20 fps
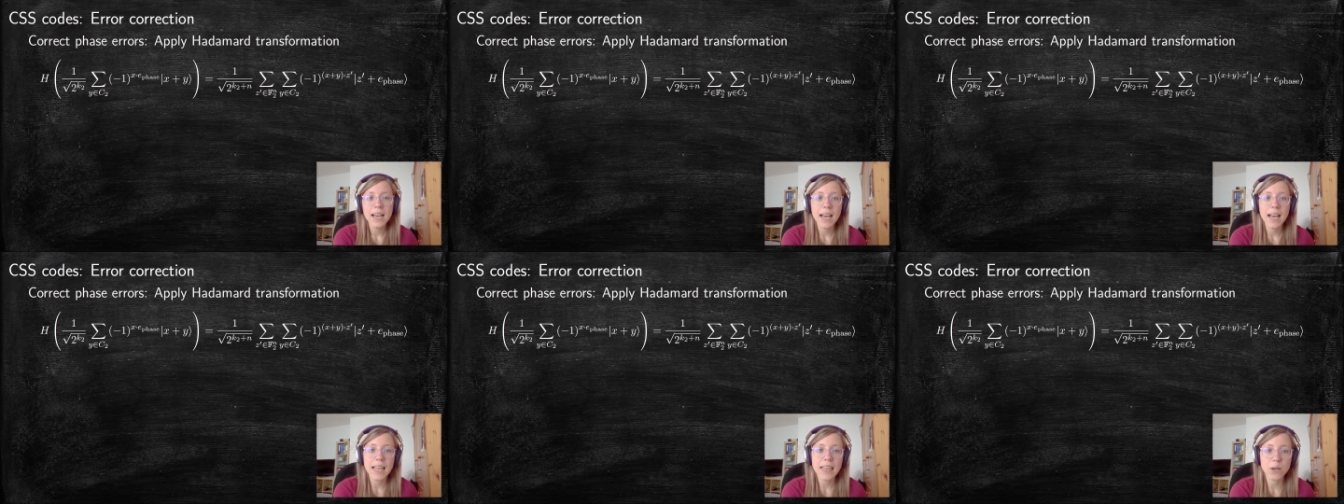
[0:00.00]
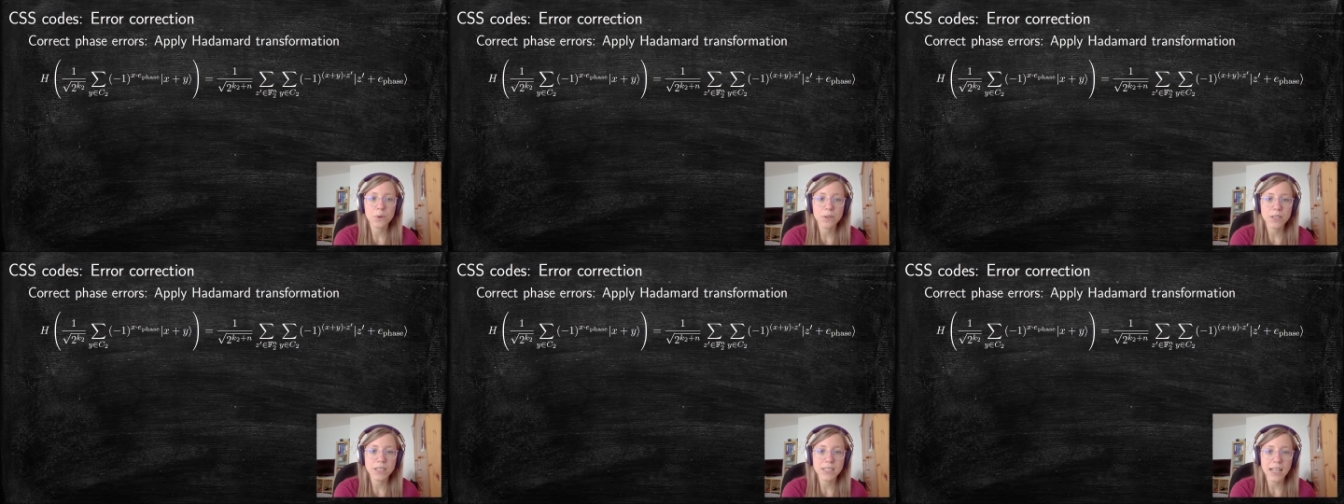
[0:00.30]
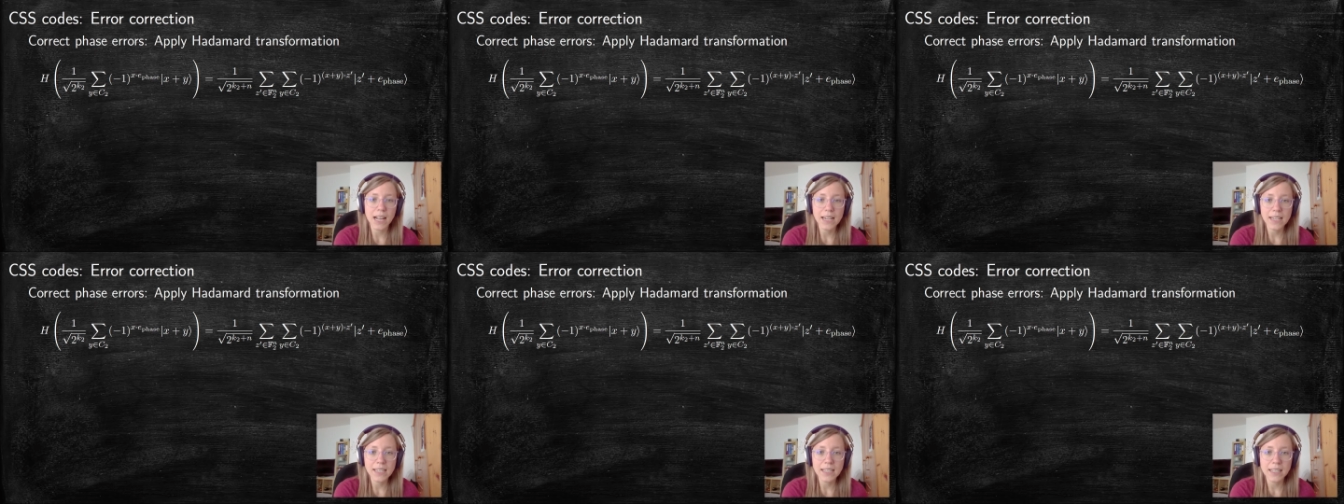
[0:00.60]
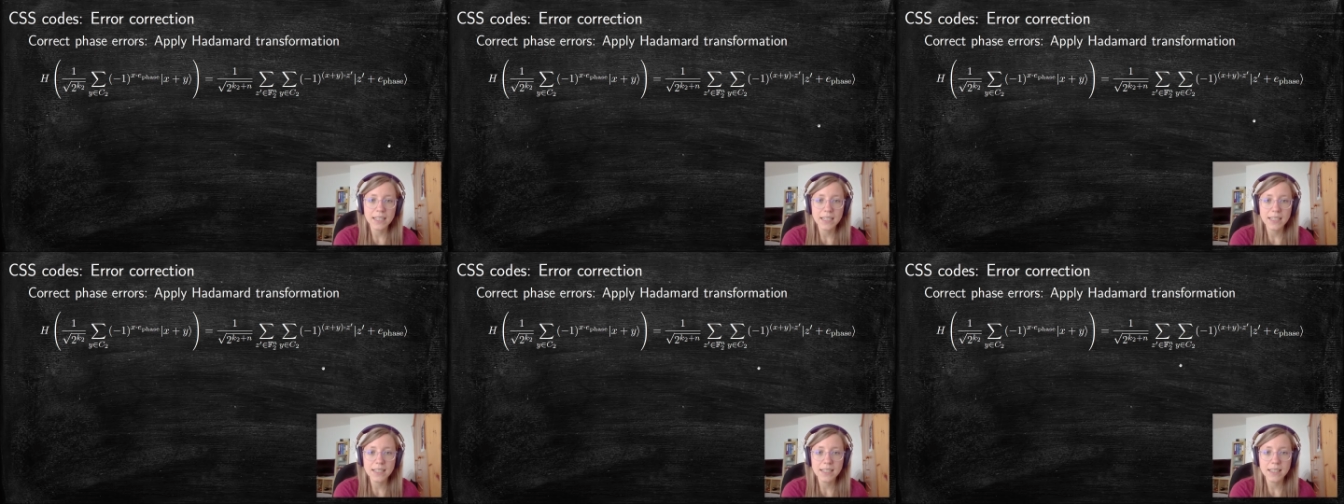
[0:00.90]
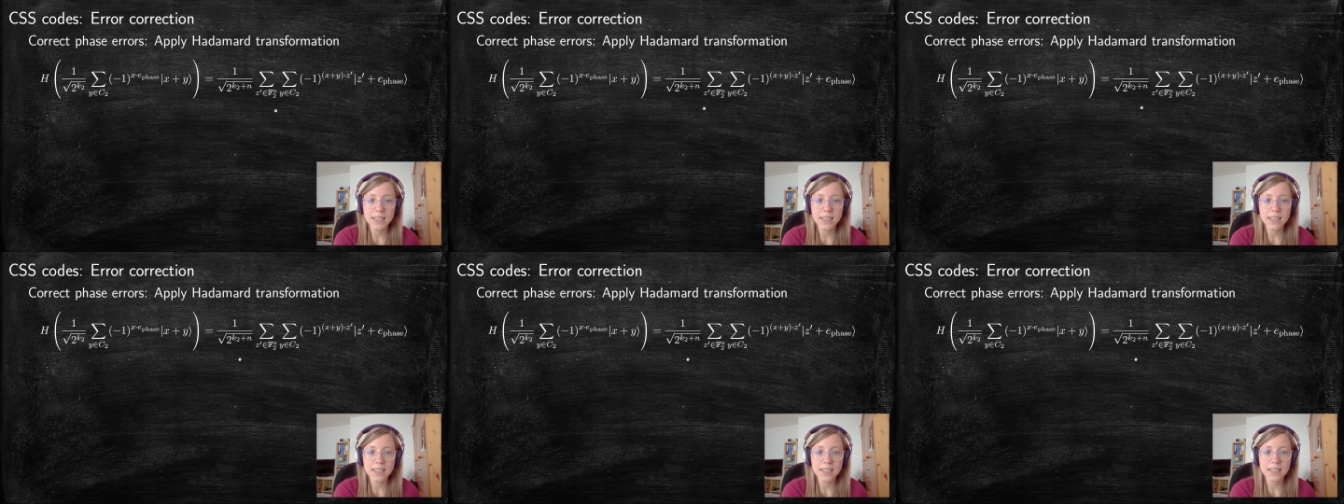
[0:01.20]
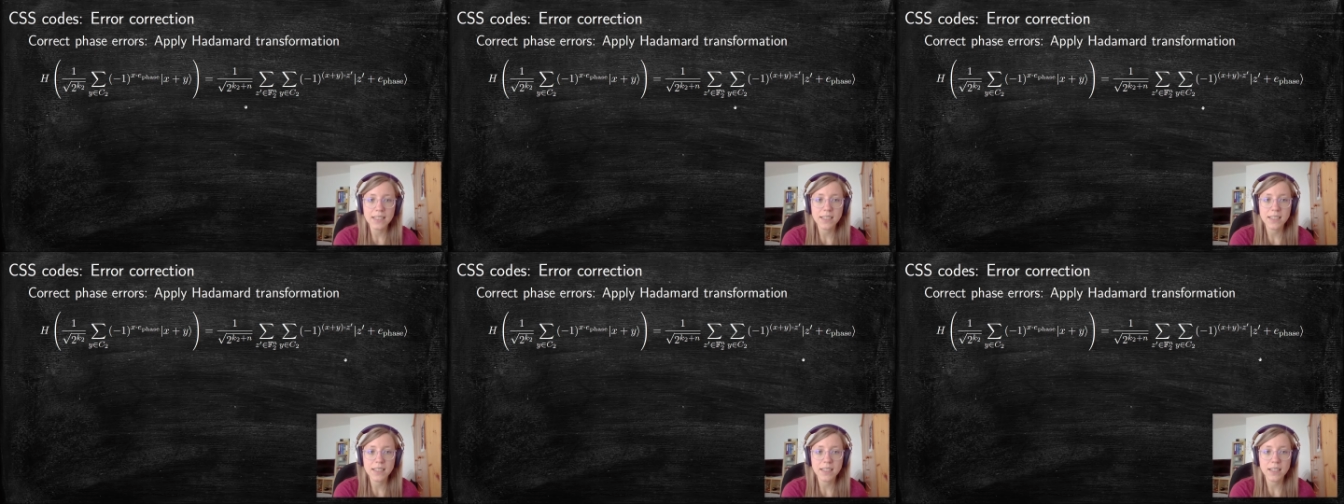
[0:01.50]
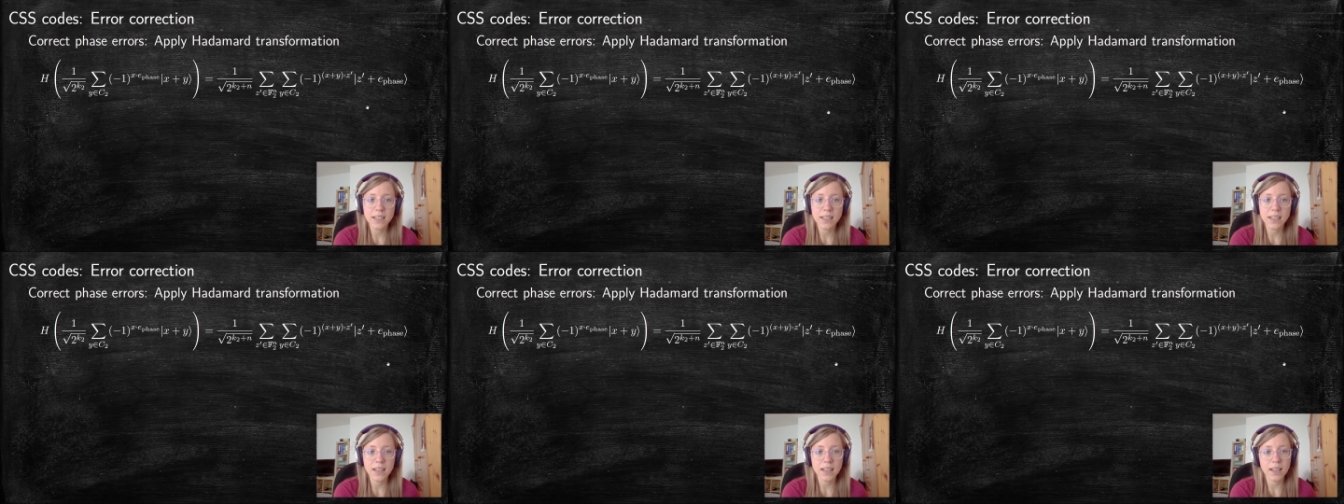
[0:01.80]
And the result is this
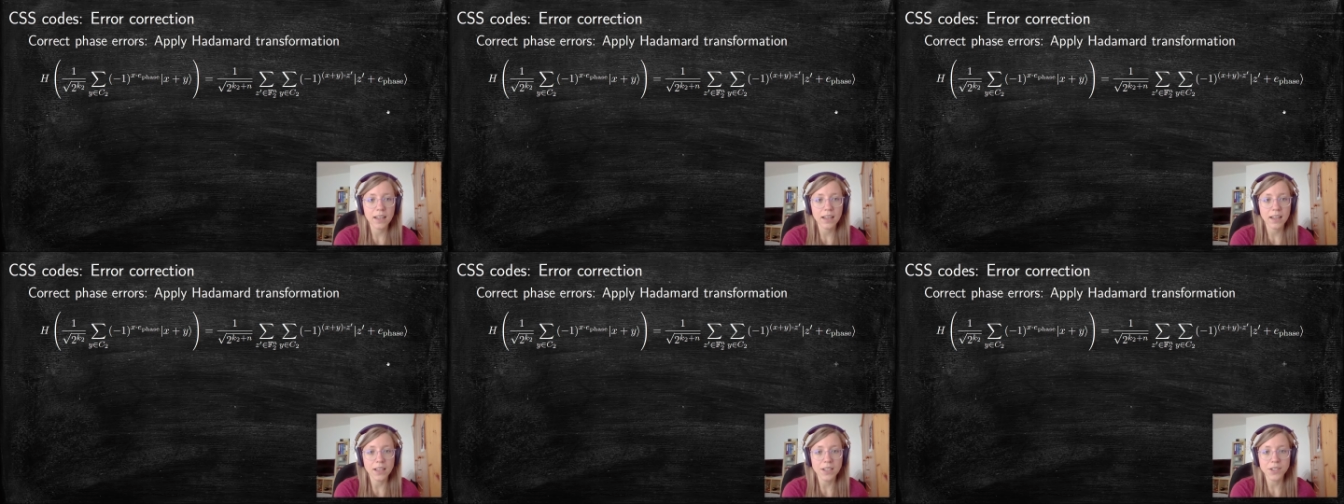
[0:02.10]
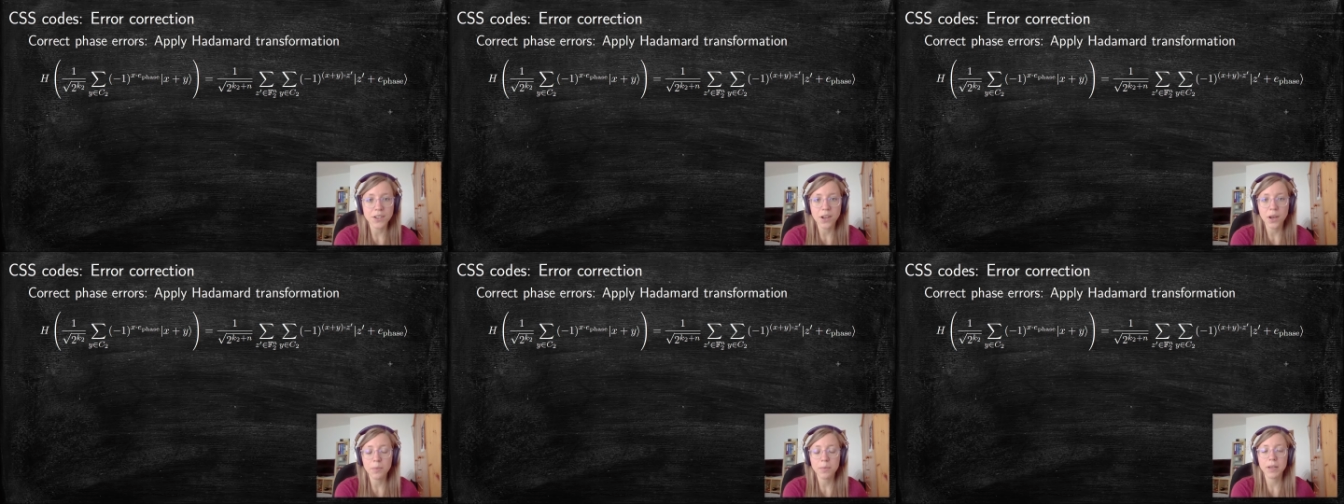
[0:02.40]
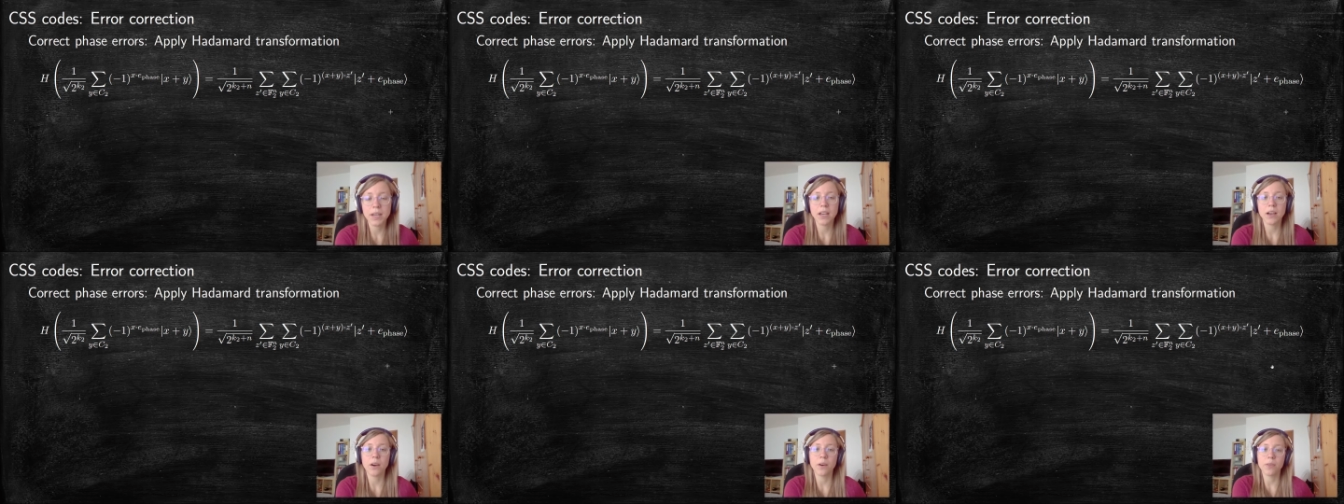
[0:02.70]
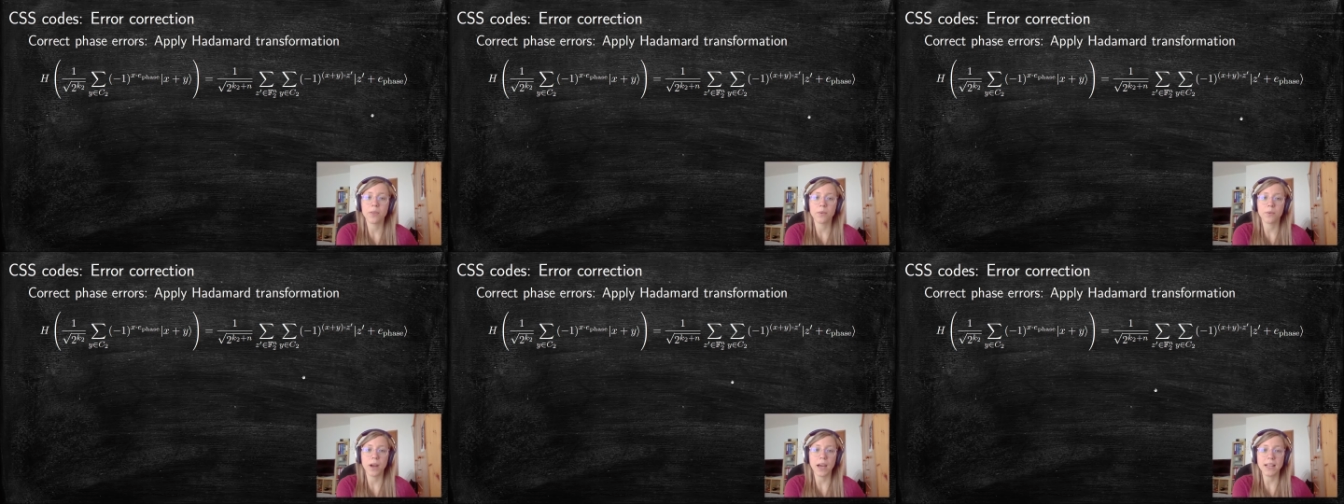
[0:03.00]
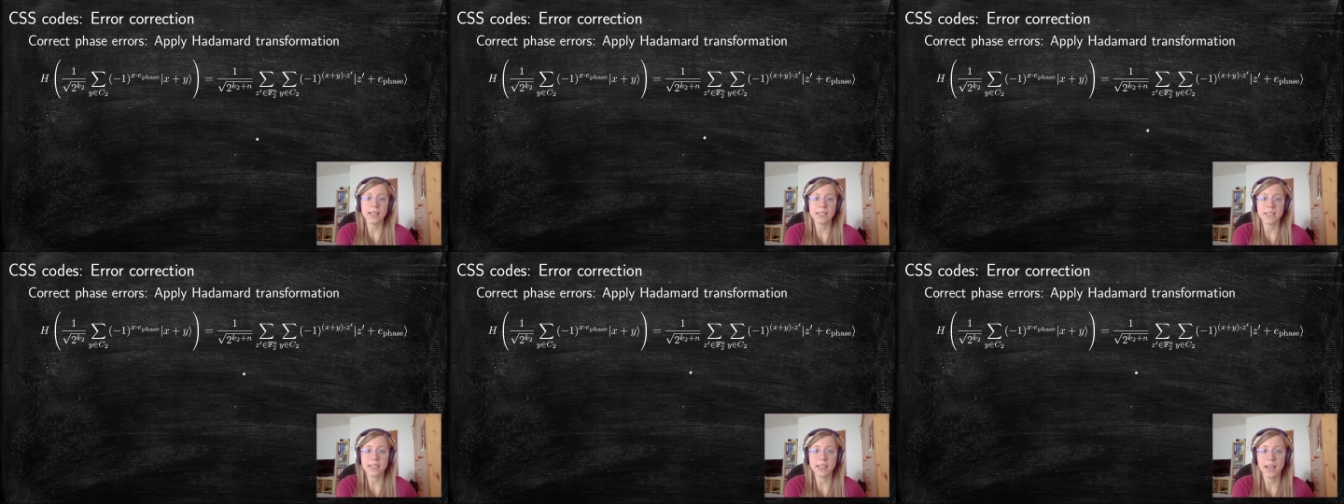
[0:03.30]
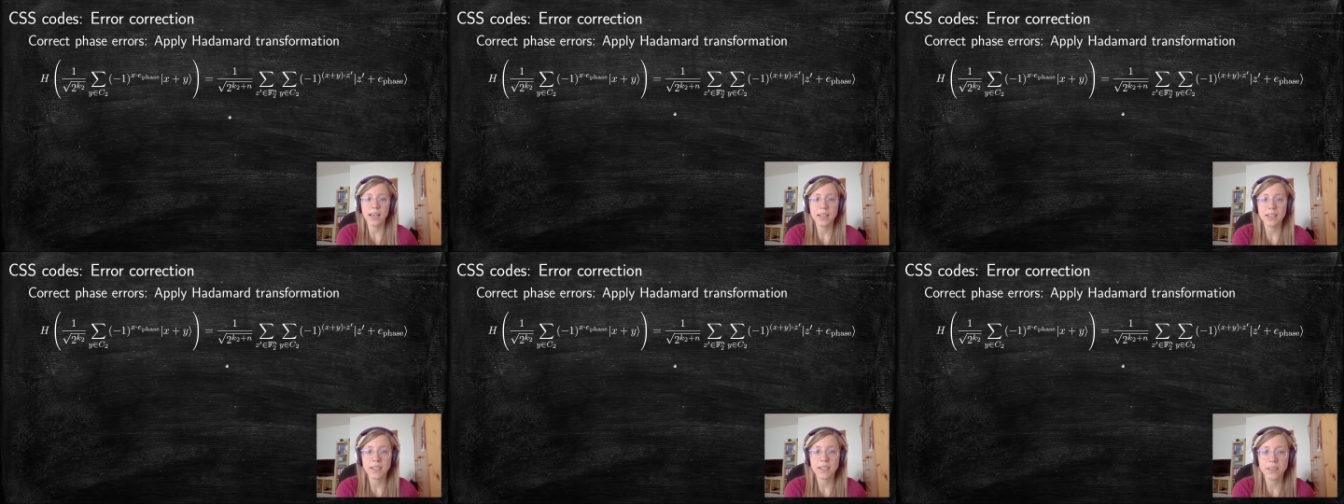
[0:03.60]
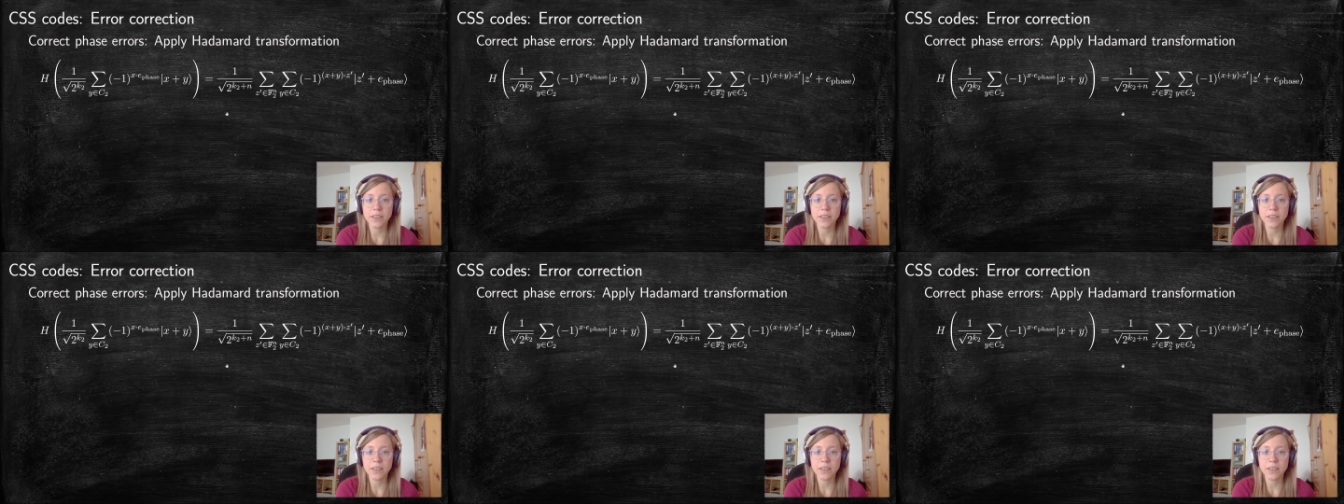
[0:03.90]
term here on the right side.